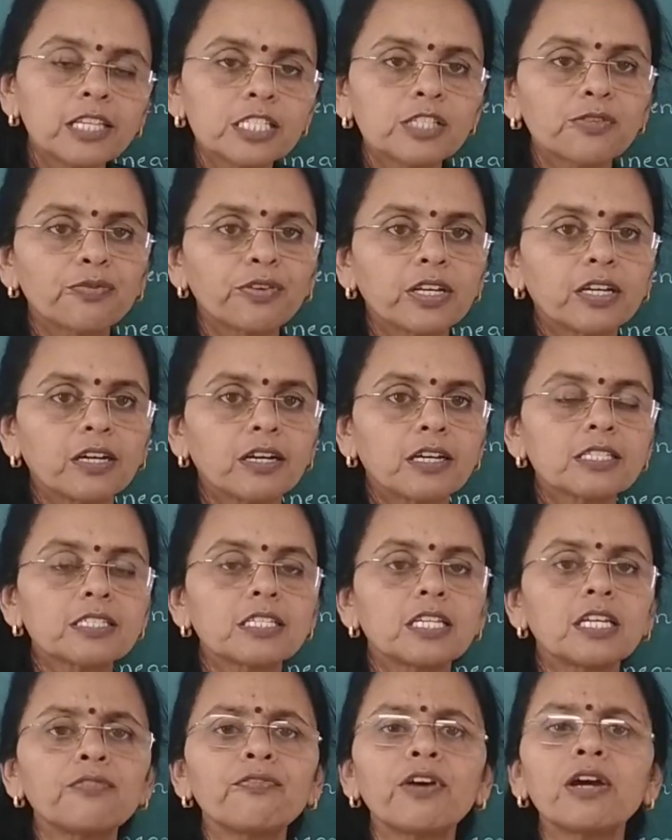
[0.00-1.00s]
figures,
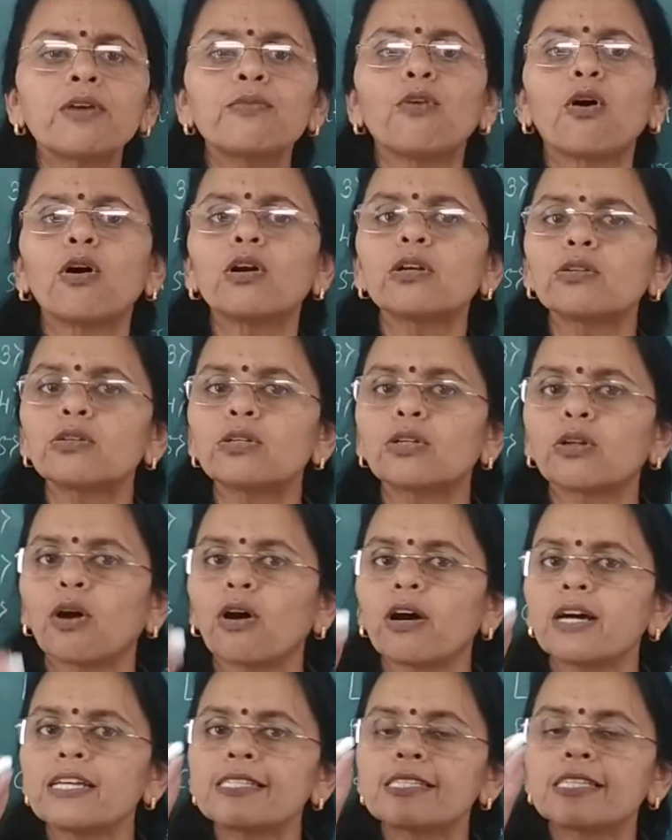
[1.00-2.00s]
if I want to
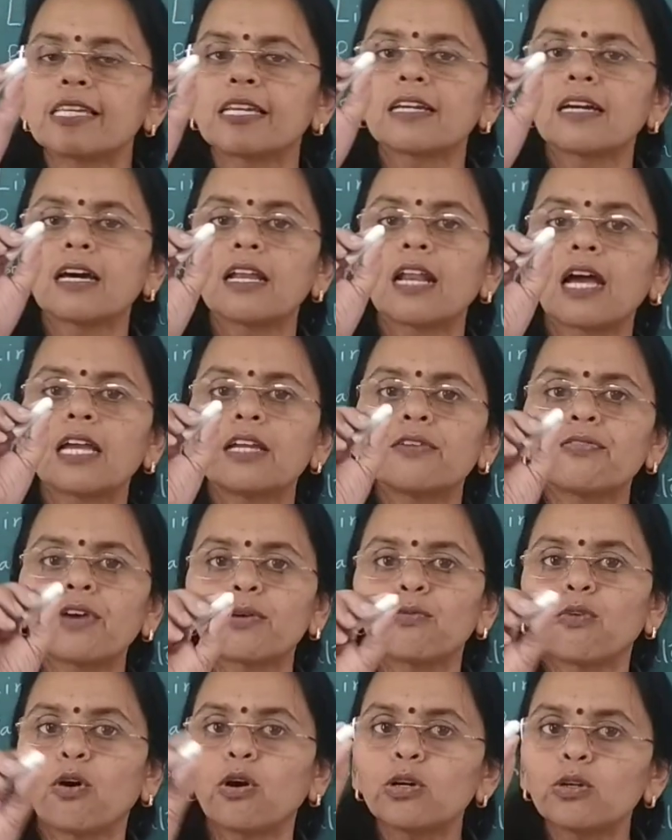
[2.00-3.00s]

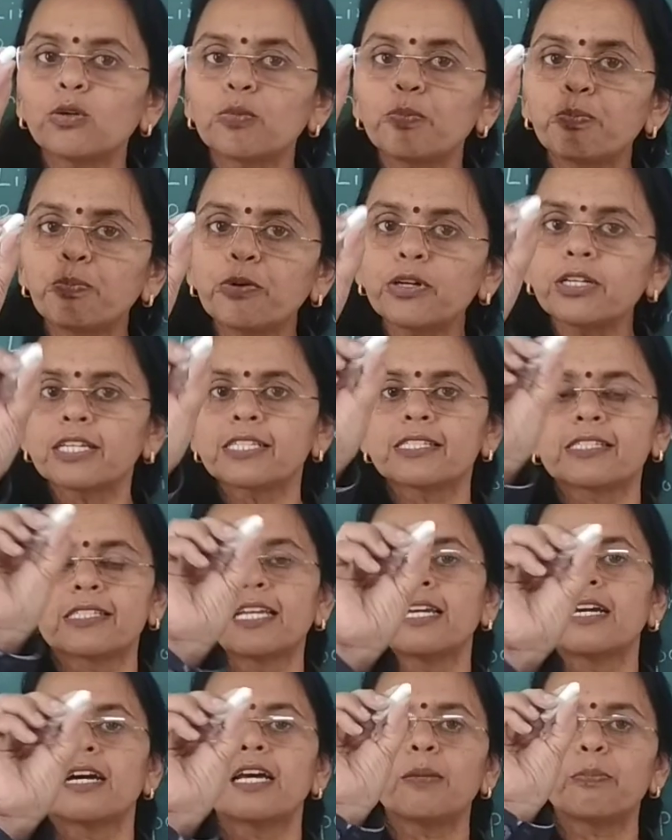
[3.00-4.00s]
put a
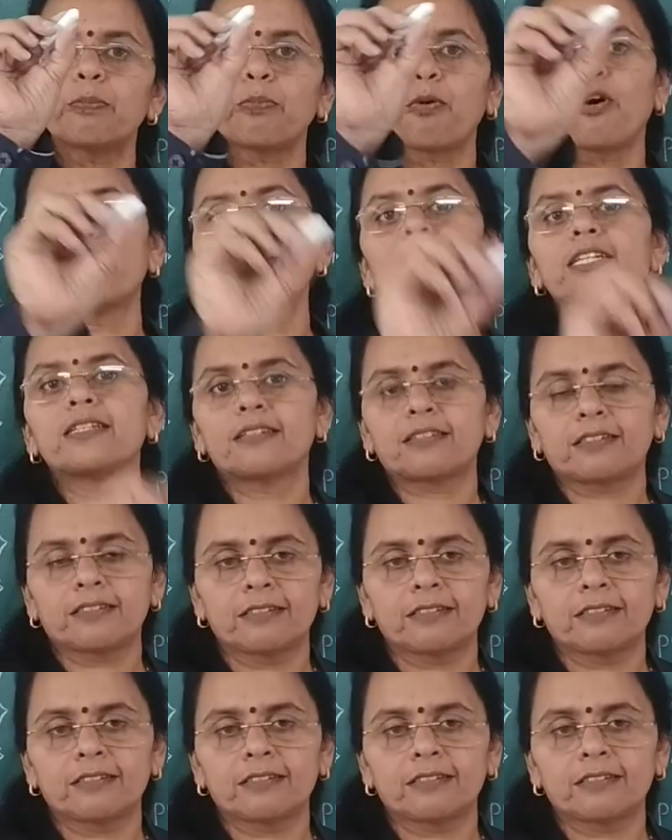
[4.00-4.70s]
single point,